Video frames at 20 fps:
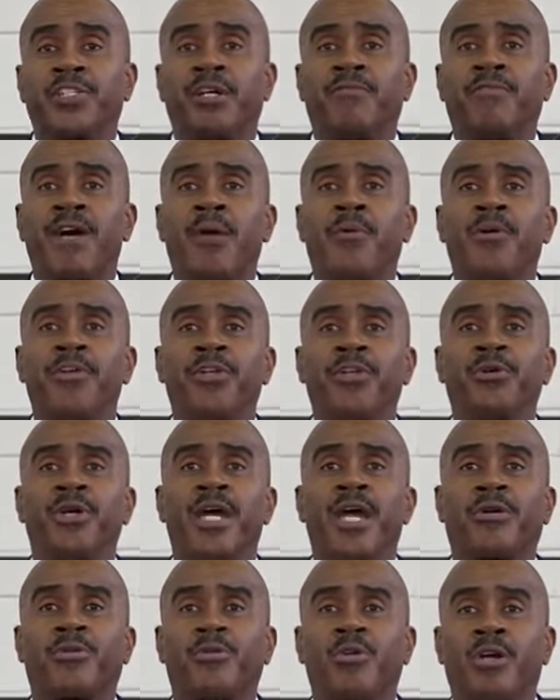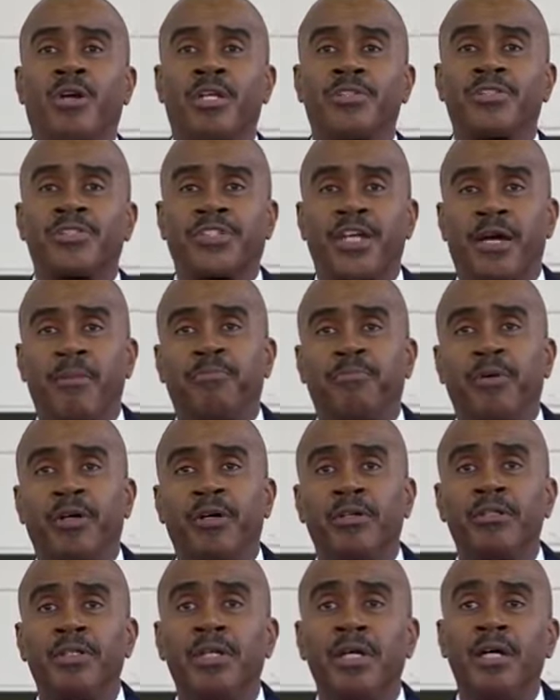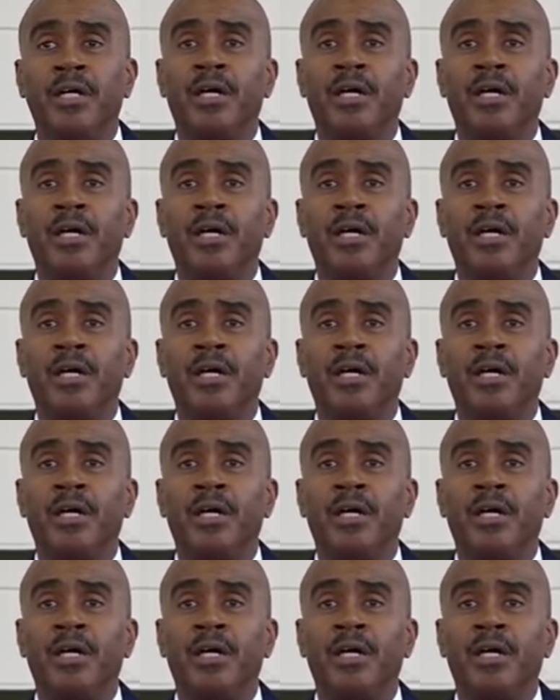of our new headquarters temple.